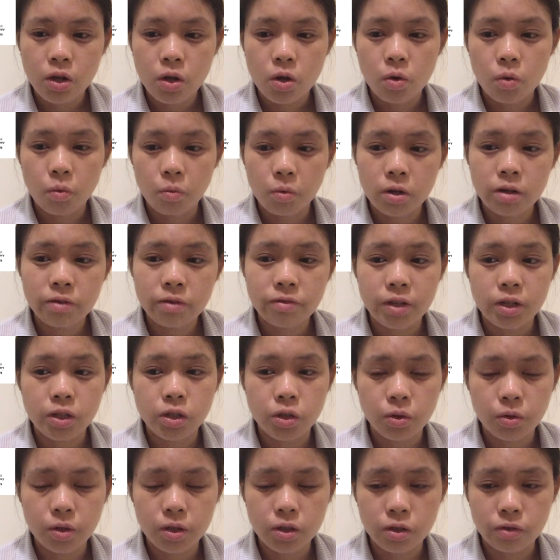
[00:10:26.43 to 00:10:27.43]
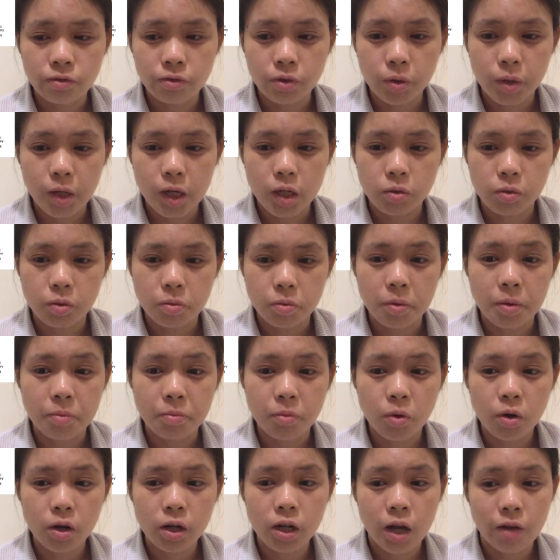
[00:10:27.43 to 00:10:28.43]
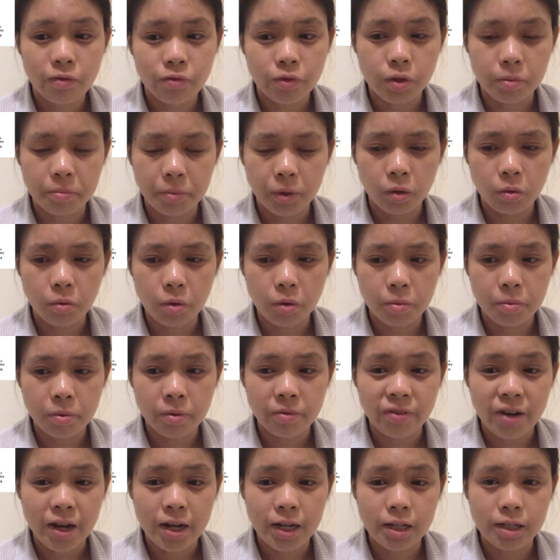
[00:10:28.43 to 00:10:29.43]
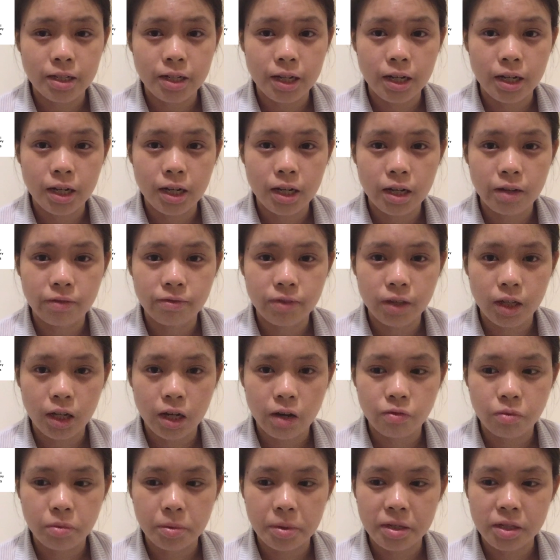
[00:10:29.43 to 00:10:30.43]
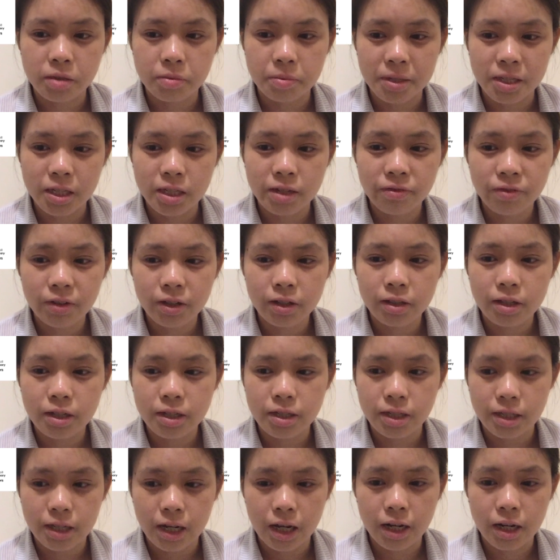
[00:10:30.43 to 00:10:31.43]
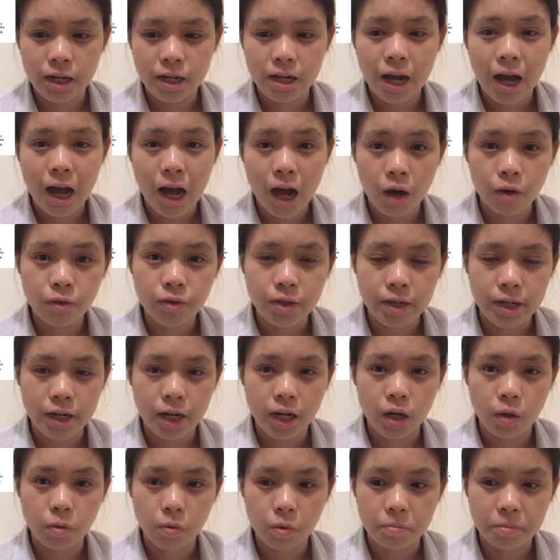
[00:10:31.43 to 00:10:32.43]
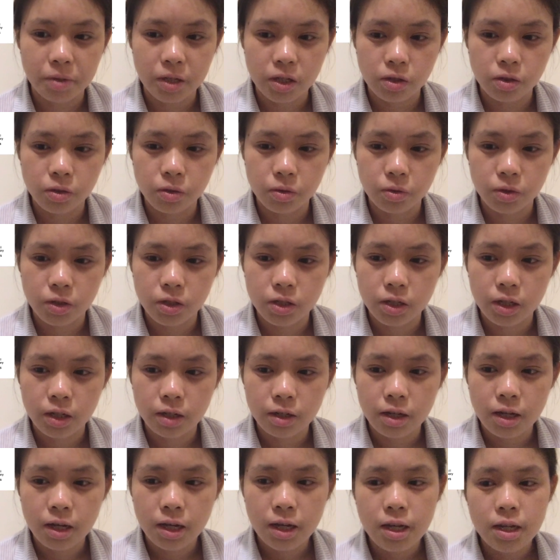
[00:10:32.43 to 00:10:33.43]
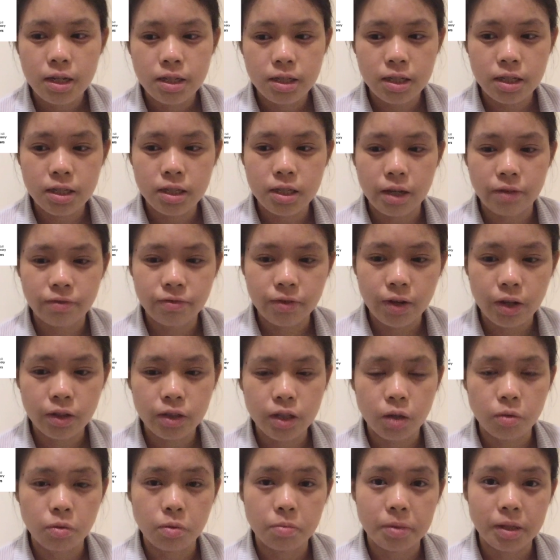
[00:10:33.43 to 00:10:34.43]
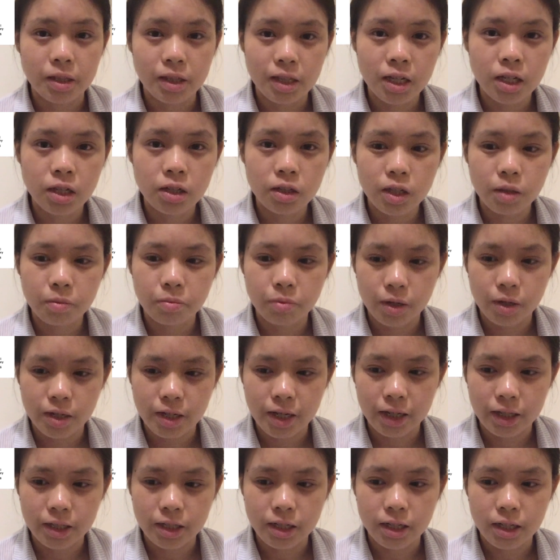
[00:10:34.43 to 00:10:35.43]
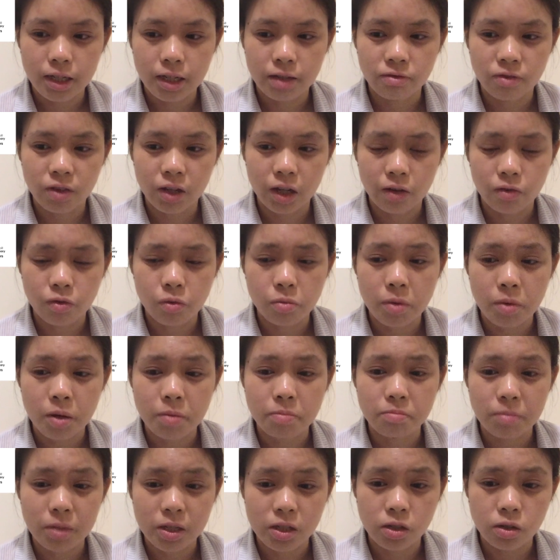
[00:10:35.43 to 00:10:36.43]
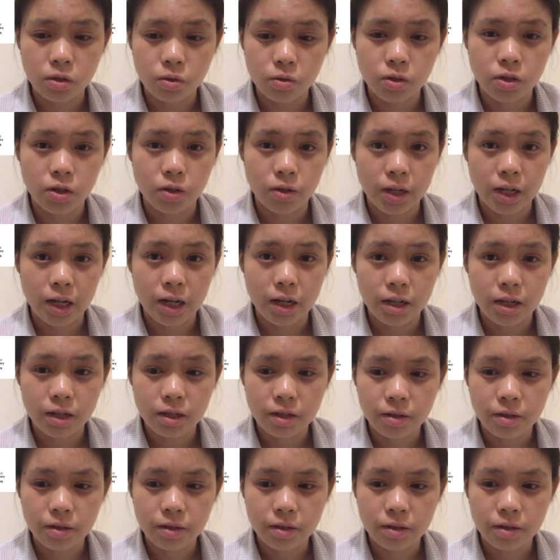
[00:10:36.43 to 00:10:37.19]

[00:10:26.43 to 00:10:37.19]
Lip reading: One of the two interviewees would be more comfortable with providing data if the government specifically stated how the data would be used, since they felt they would be legally protected if the government misused their data.